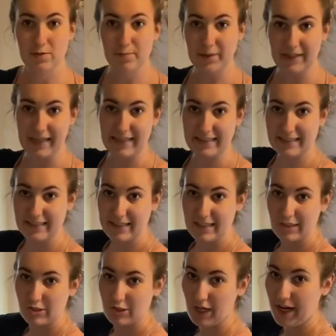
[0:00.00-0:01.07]
Bliss
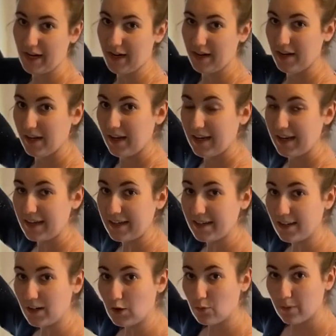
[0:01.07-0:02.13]
chair
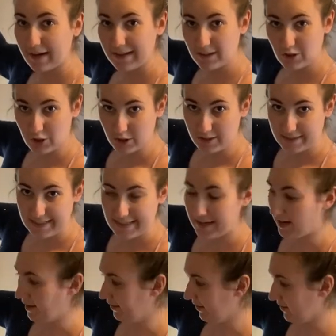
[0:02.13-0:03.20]
in gray jersey
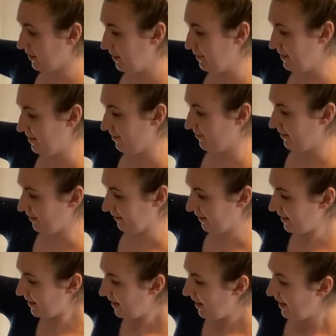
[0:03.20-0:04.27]
color
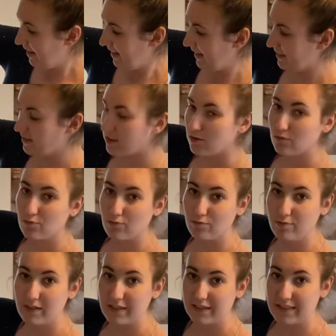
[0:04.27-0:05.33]
specifically. It's
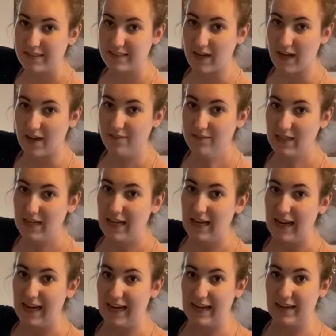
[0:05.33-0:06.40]
really soft
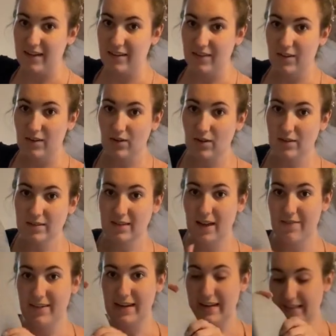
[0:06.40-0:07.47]
and the girls love
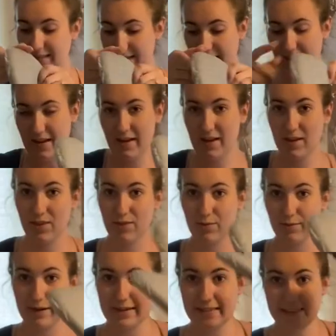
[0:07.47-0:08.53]
it. It's got
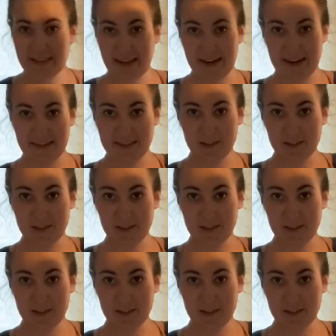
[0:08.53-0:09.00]
3 settings.